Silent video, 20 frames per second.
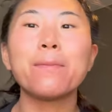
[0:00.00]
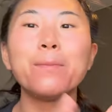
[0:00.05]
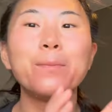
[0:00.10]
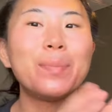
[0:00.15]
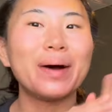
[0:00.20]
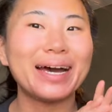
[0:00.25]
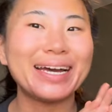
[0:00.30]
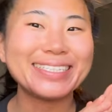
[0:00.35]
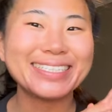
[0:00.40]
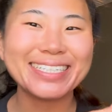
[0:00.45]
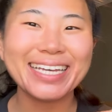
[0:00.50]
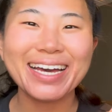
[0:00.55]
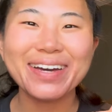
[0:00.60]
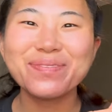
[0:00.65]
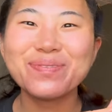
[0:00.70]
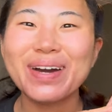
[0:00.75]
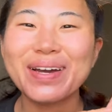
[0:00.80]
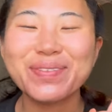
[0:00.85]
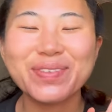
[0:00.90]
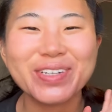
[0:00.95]
but
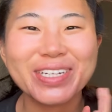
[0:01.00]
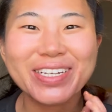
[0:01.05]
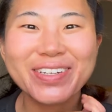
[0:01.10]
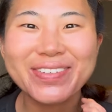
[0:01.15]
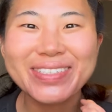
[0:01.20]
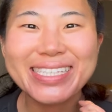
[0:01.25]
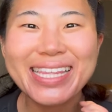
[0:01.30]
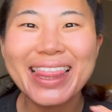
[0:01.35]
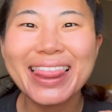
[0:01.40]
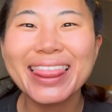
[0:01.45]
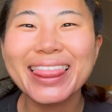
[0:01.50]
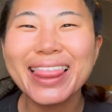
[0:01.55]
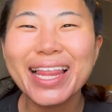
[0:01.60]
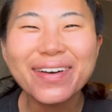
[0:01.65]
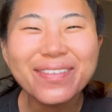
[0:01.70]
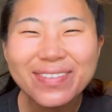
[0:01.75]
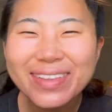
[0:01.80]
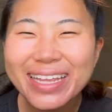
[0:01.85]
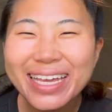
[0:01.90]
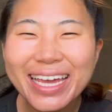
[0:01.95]
my morning was
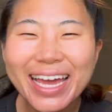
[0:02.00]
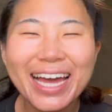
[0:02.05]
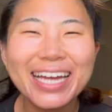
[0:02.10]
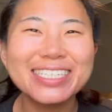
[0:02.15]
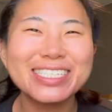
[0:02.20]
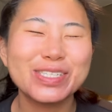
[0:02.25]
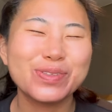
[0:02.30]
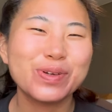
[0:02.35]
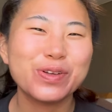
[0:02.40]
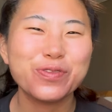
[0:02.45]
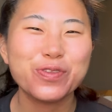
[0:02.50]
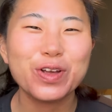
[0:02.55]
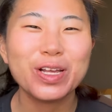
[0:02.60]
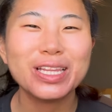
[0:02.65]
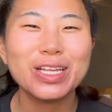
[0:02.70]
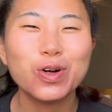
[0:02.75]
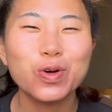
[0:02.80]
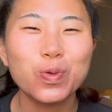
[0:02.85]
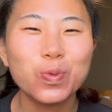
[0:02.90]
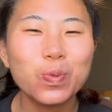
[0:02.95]
lovely. I just went for a
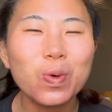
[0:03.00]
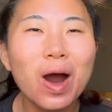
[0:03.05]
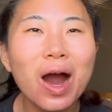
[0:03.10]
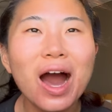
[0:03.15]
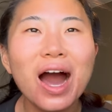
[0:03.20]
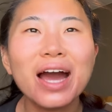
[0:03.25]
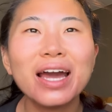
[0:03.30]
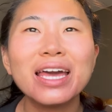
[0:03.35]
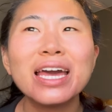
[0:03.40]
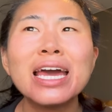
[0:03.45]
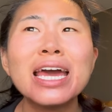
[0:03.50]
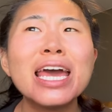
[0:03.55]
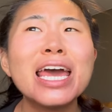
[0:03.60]
little walk.